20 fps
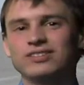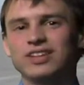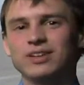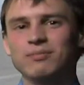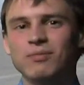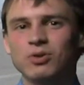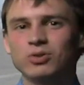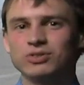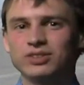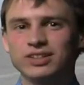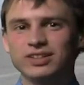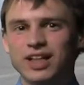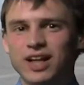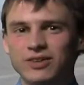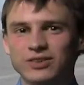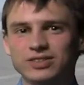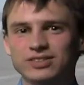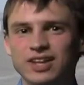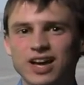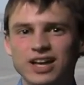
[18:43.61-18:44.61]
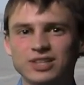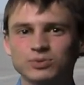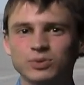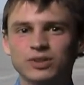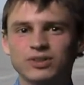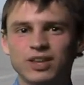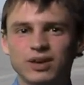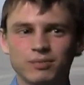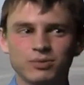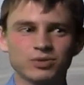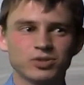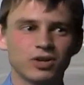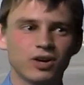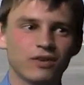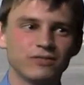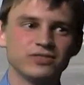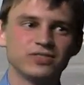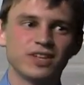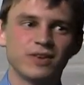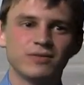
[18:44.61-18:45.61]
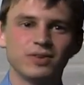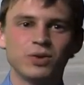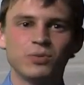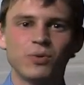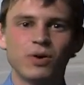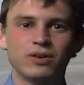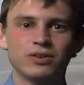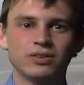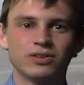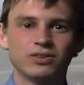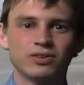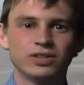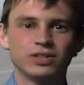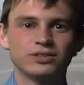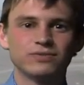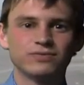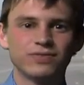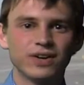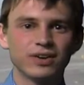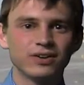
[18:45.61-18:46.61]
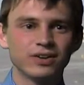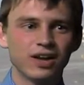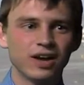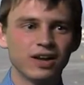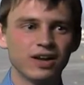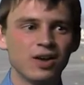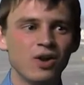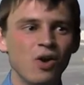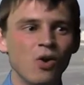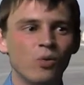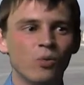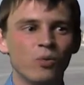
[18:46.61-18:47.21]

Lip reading: seeing mostly cloudy skies with a temperature of 71 degrees Fahrenheit.